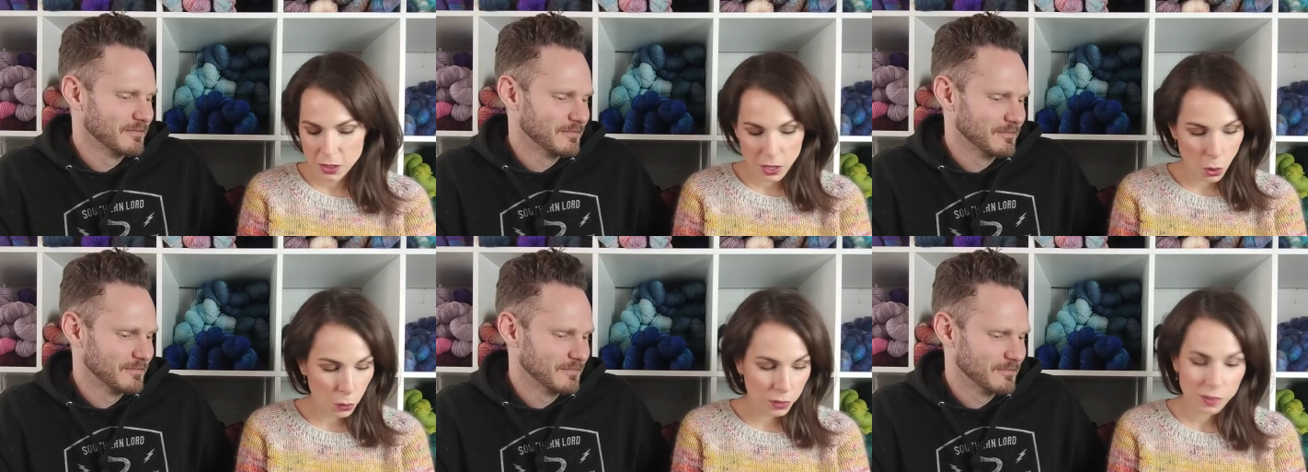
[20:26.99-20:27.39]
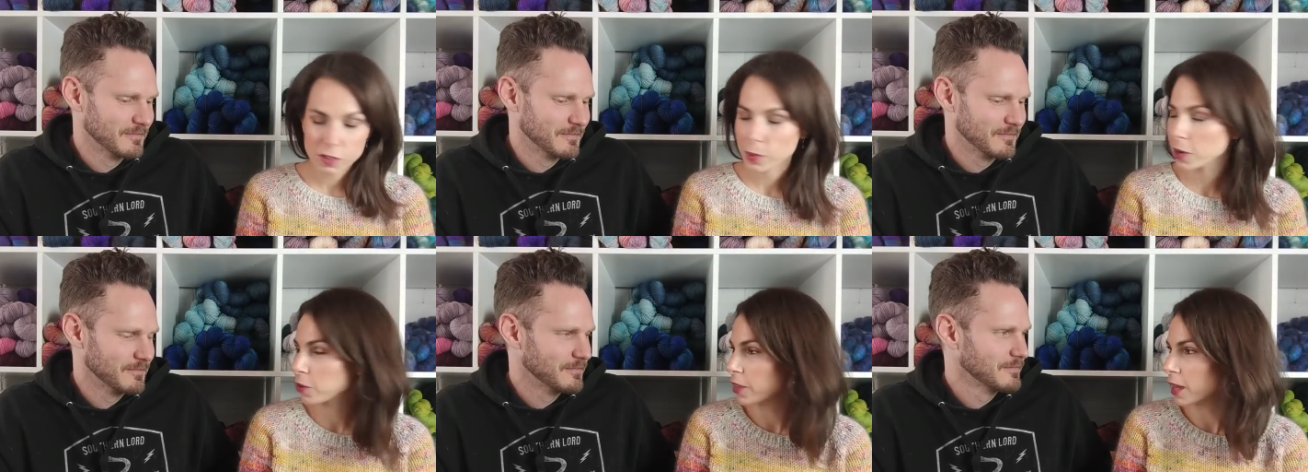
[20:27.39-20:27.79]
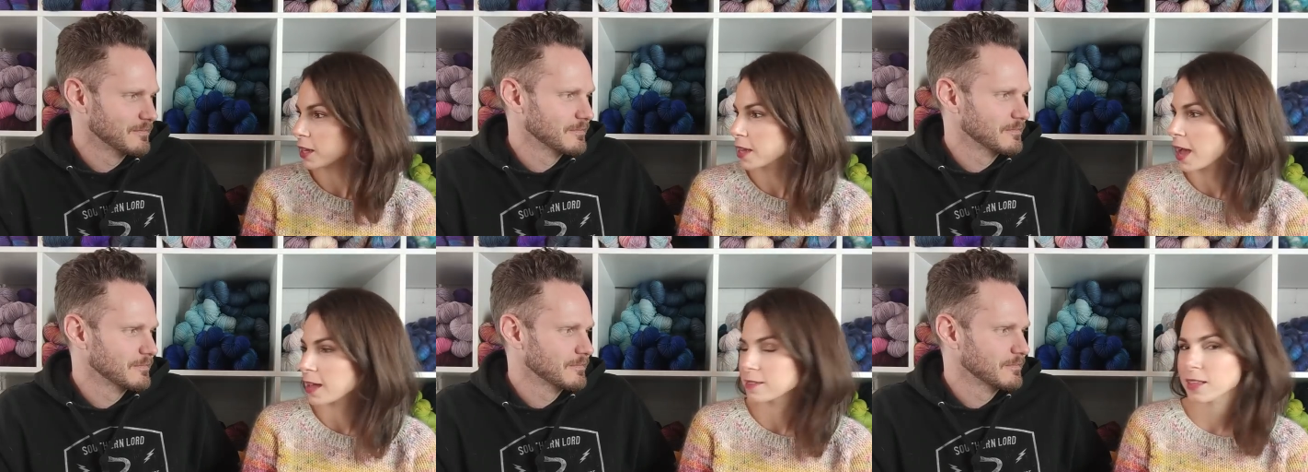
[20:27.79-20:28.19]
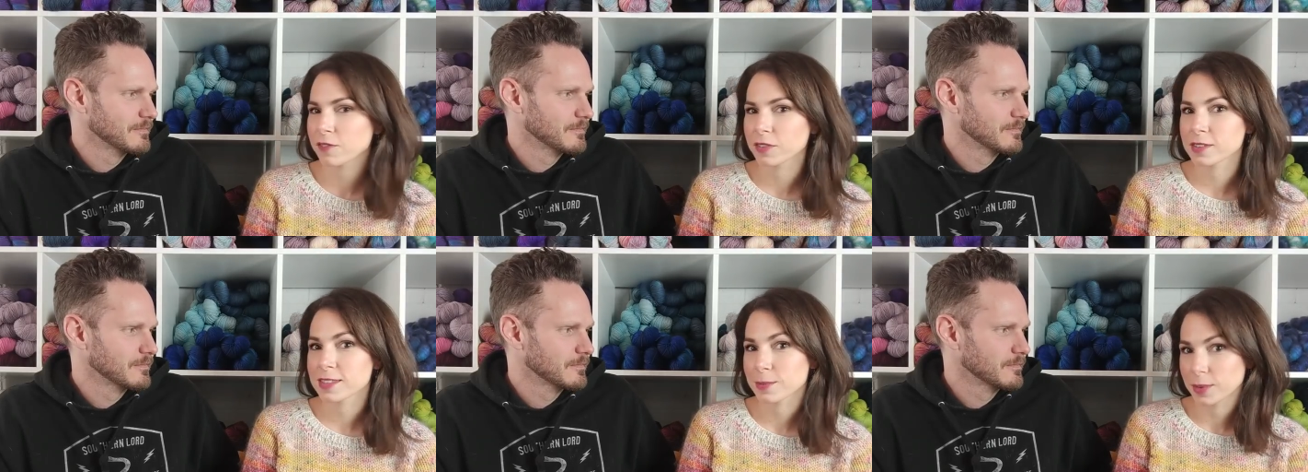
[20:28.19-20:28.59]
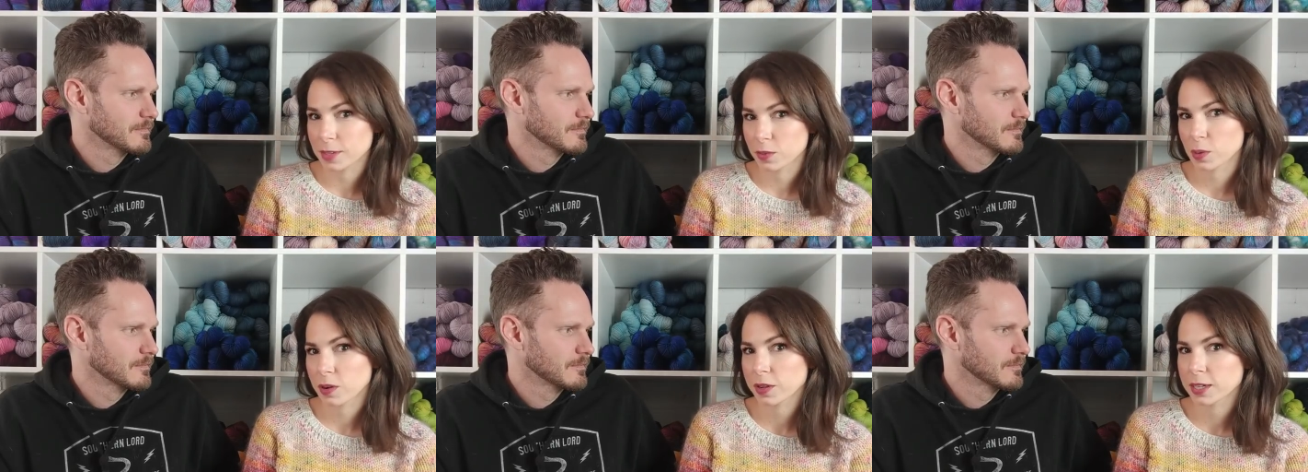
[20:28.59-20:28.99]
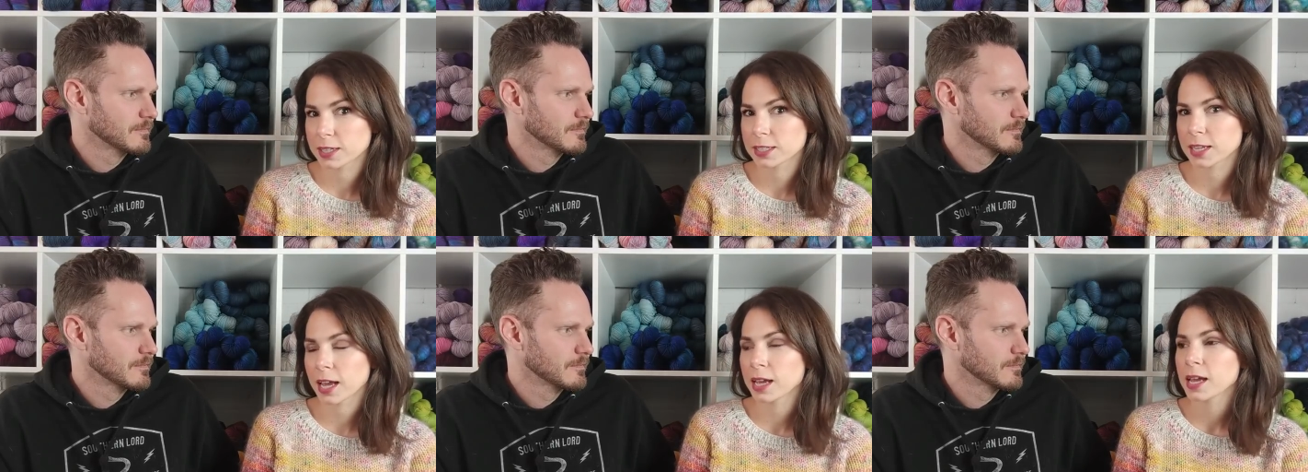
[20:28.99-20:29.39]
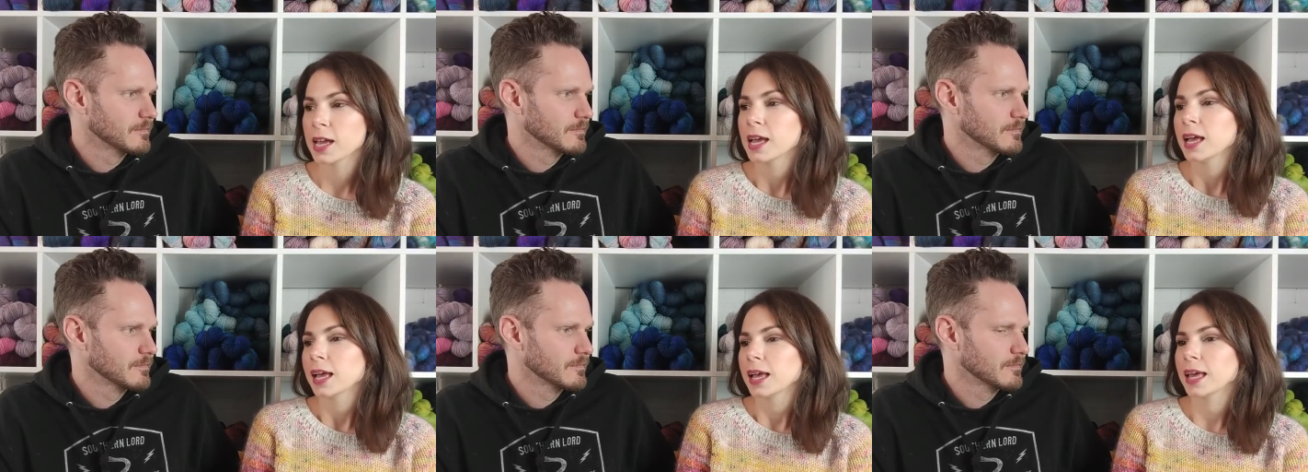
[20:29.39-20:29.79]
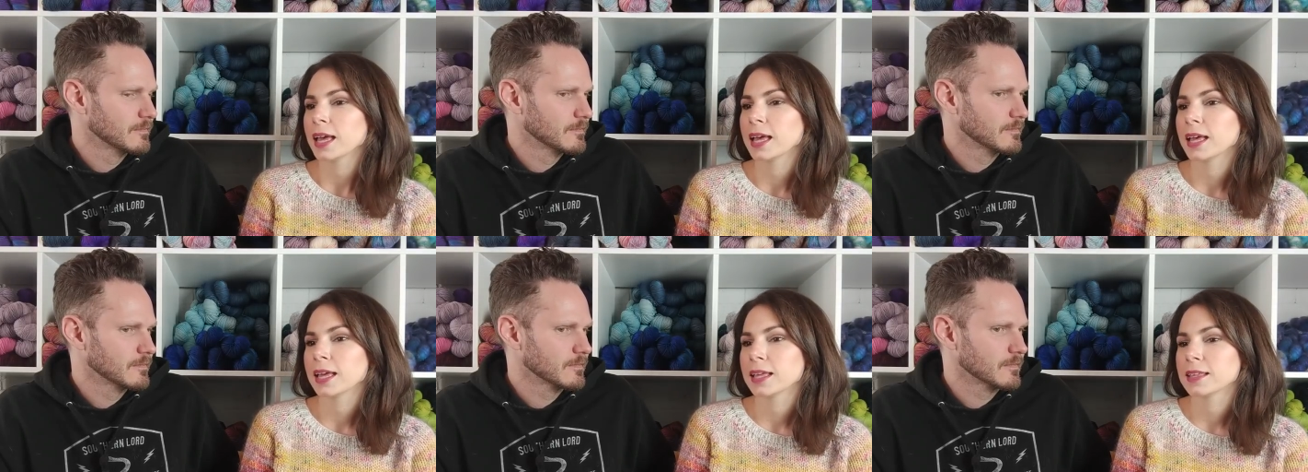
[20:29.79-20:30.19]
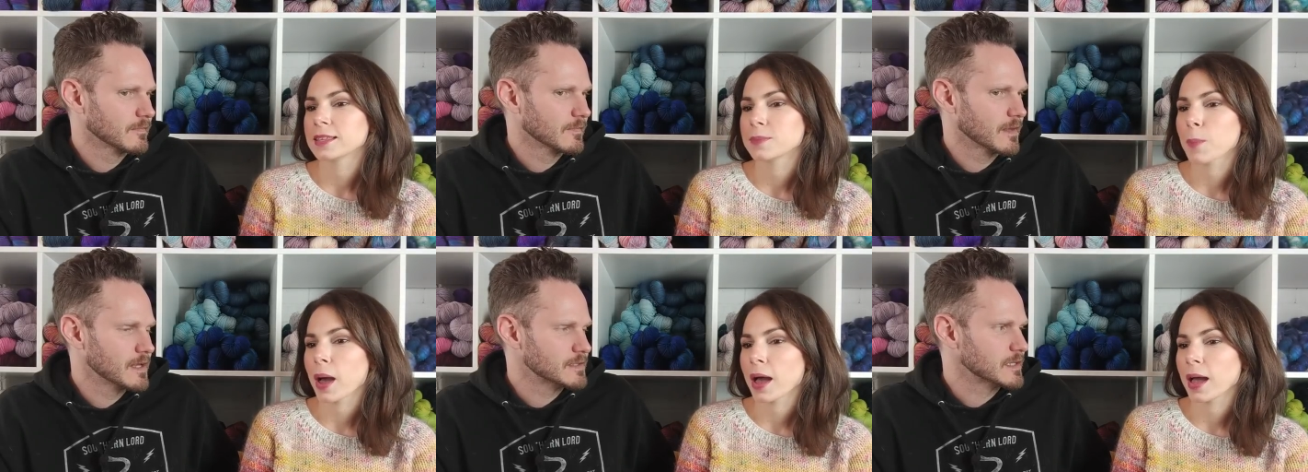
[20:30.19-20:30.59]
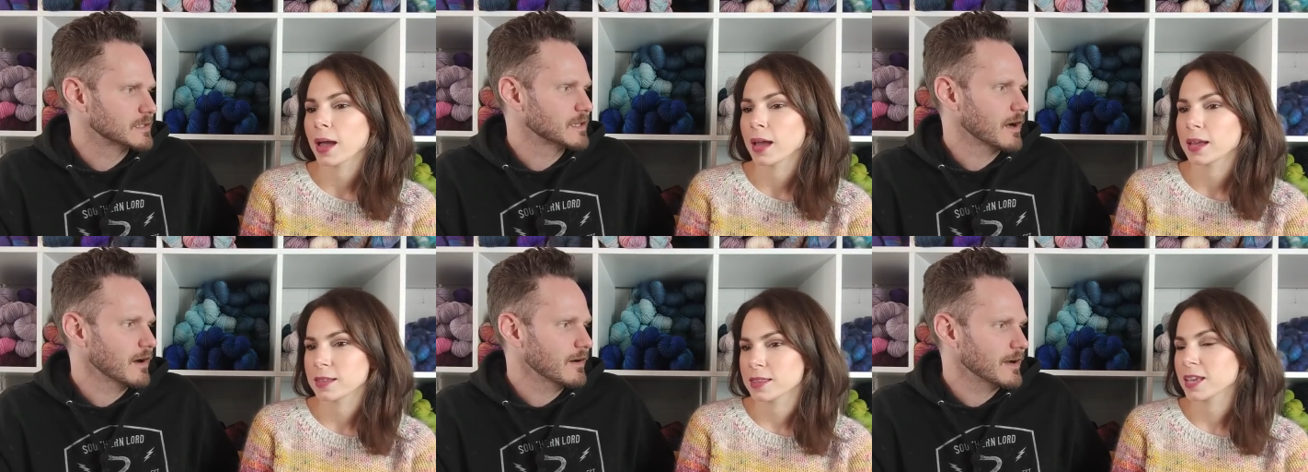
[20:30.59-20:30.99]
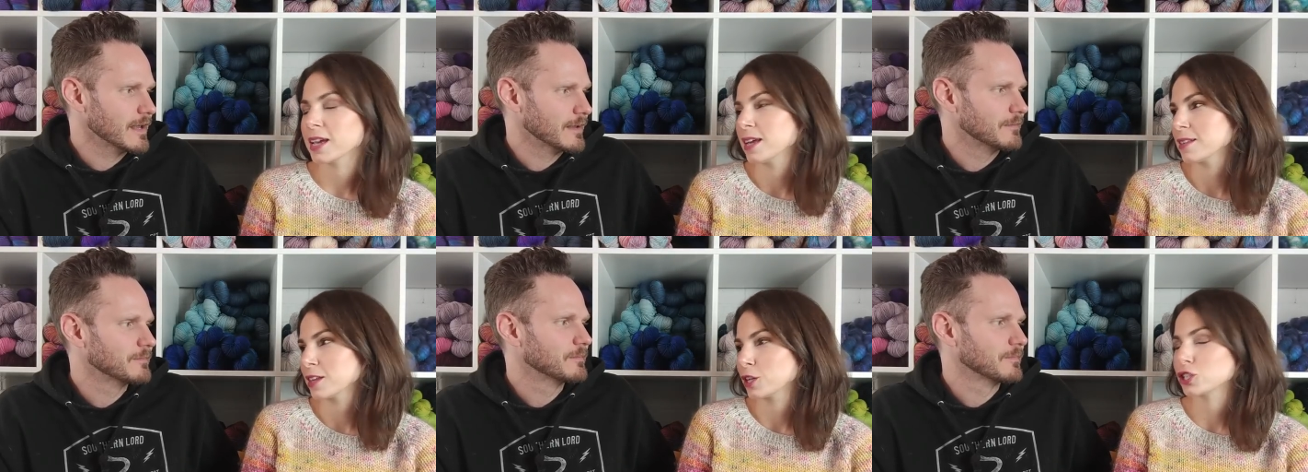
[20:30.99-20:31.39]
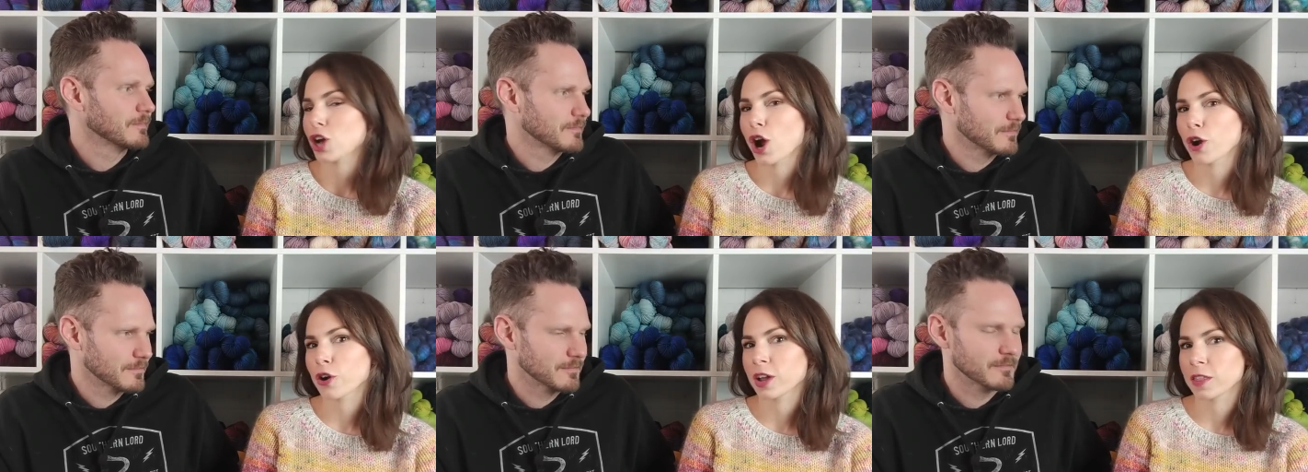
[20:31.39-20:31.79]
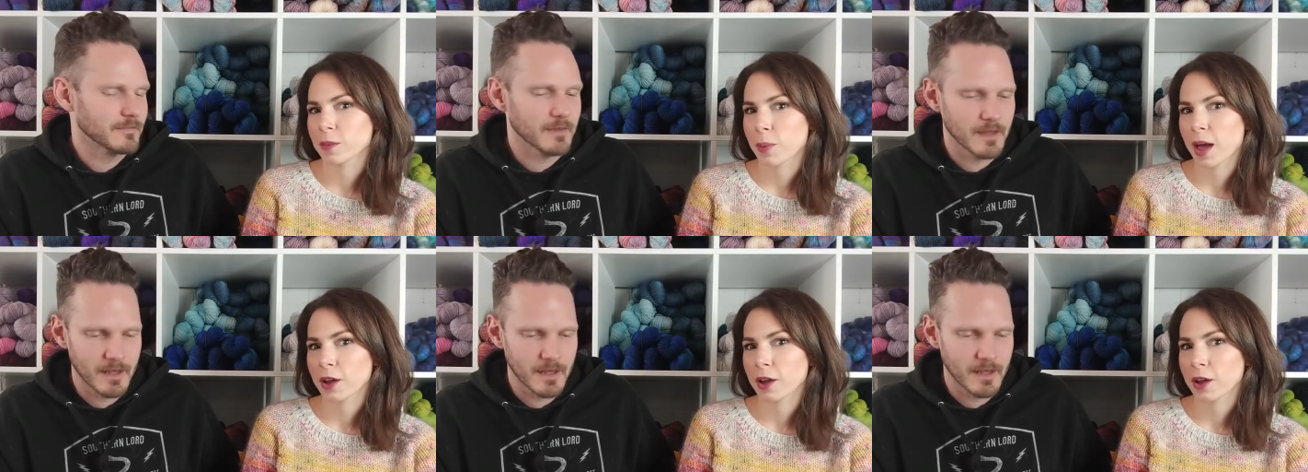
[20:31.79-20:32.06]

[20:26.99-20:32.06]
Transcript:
Speaker 1: the only sweater that he has that fits him, he's wearing it today, is my his Atari, is his Atari the